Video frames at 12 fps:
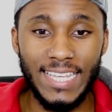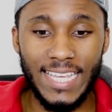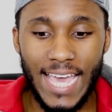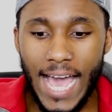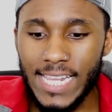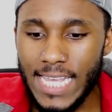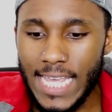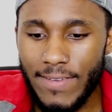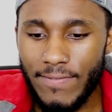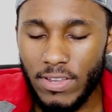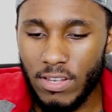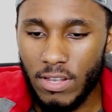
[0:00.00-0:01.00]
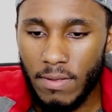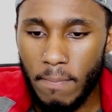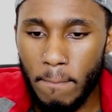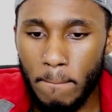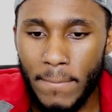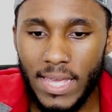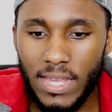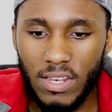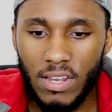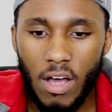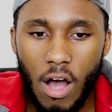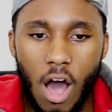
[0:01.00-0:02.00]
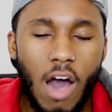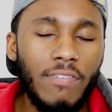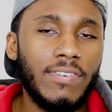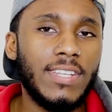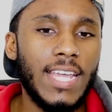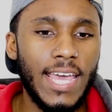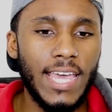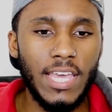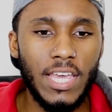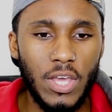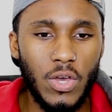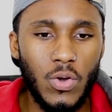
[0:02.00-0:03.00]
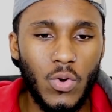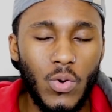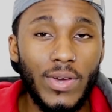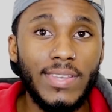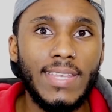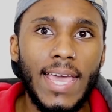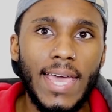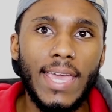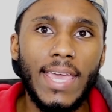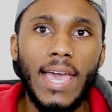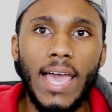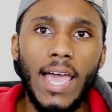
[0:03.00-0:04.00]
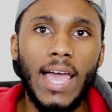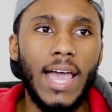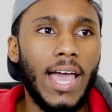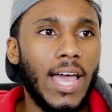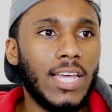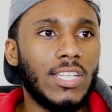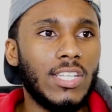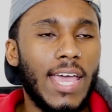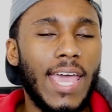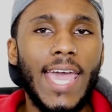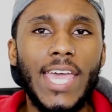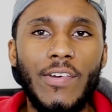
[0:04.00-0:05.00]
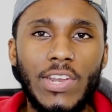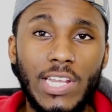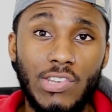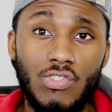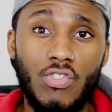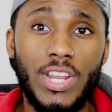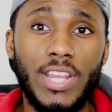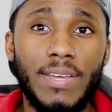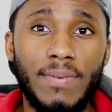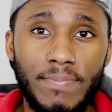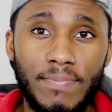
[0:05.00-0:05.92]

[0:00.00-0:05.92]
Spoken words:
It hasn't even been half a day or a day, and A already destroyed it.